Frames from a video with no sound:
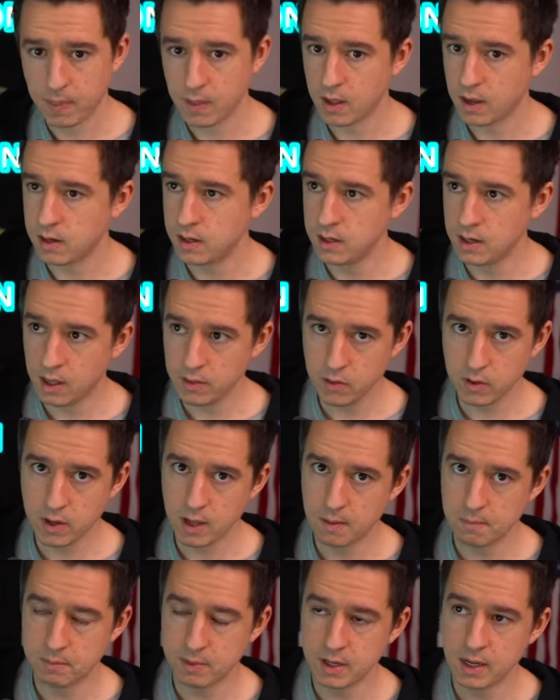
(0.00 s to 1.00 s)
another
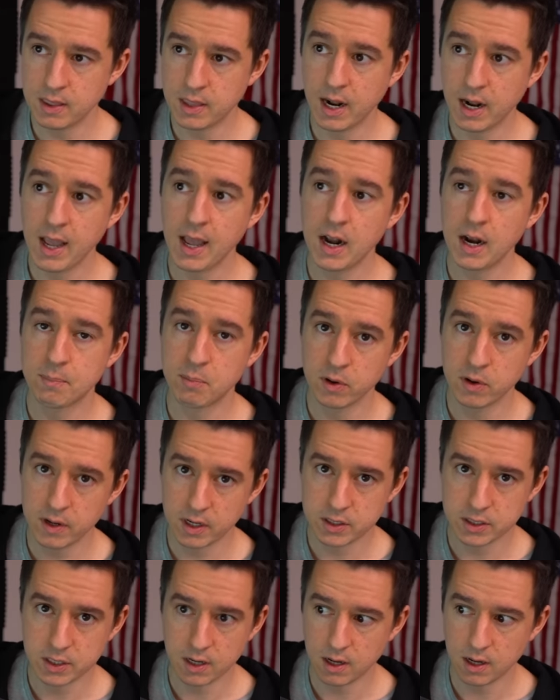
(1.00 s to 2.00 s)
company that I had a
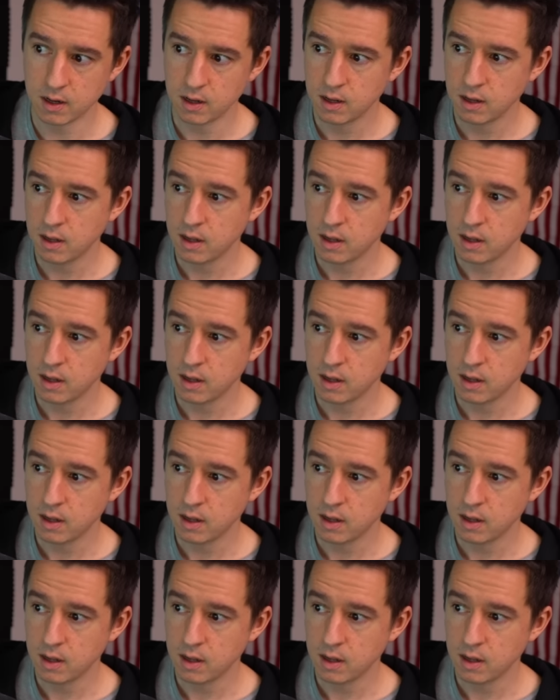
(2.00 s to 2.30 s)
prediction on,